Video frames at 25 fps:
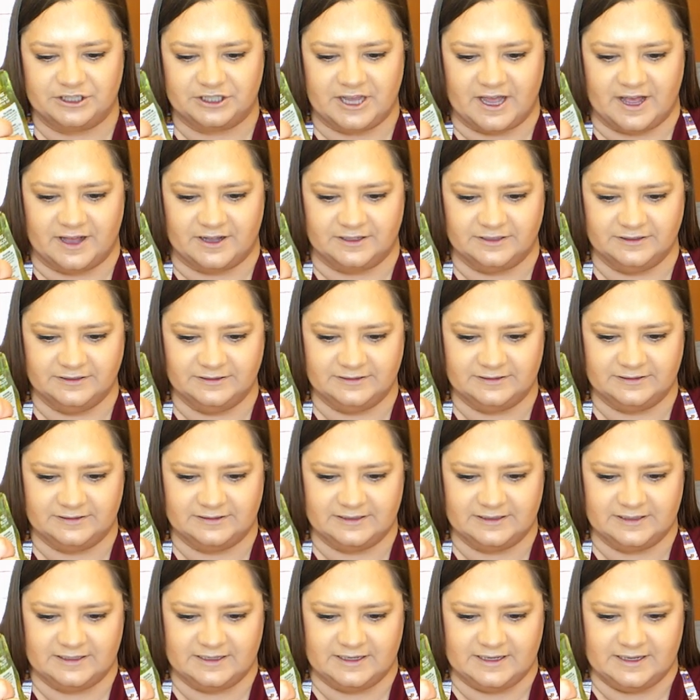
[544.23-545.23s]
gel
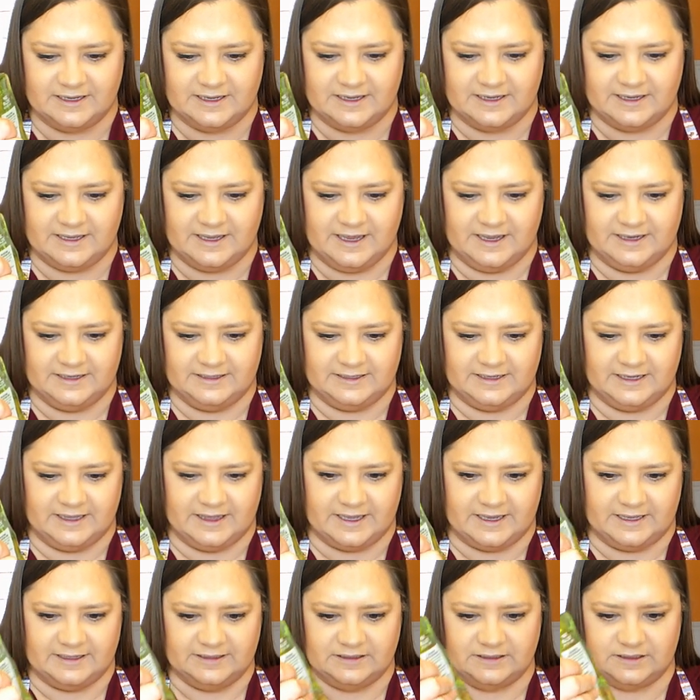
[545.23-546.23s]
into
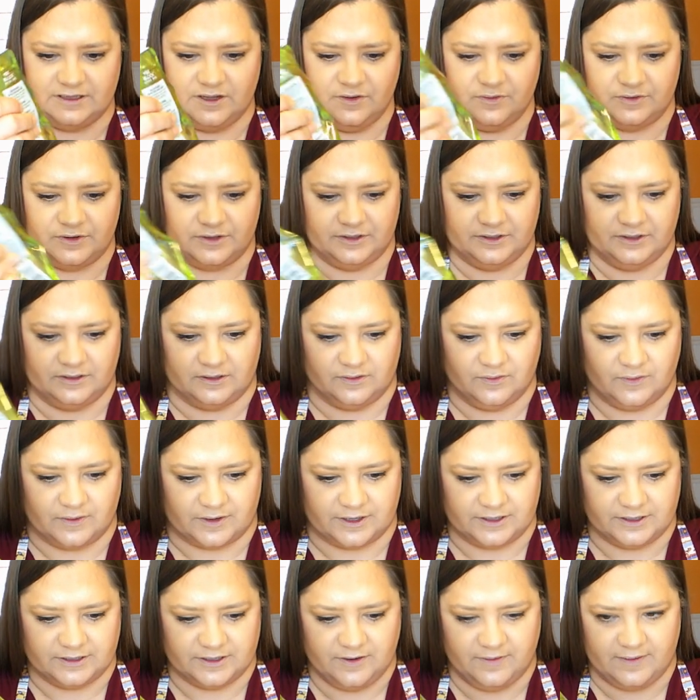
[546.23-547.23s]
this. Oh, good Lord.
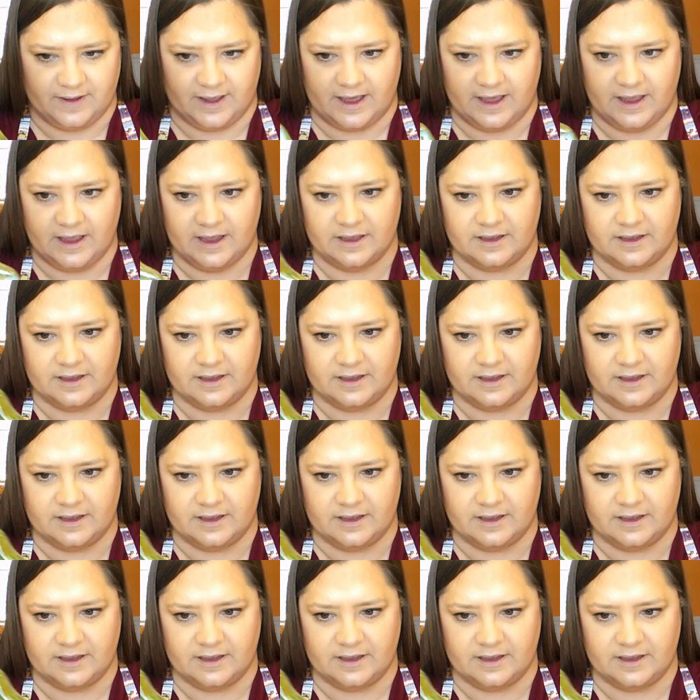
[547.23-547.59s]
Okay.